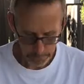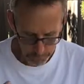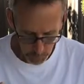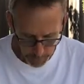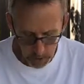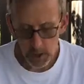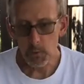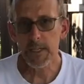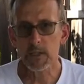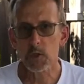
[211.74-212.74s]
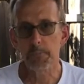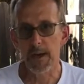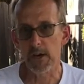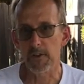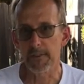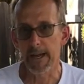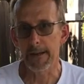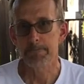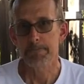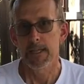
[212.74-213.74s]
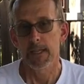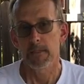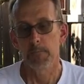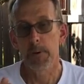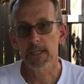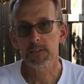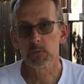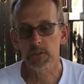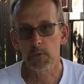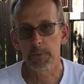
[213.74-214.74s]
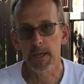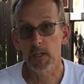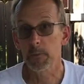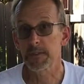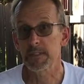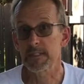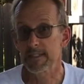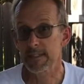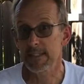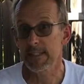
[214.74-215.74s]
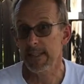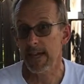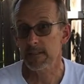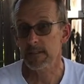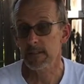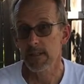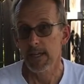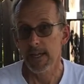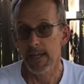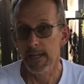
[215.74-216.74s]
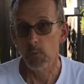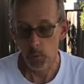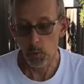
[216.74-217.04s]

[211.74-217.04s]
But we could do better than that. The box and whisker plot helps us to see that. And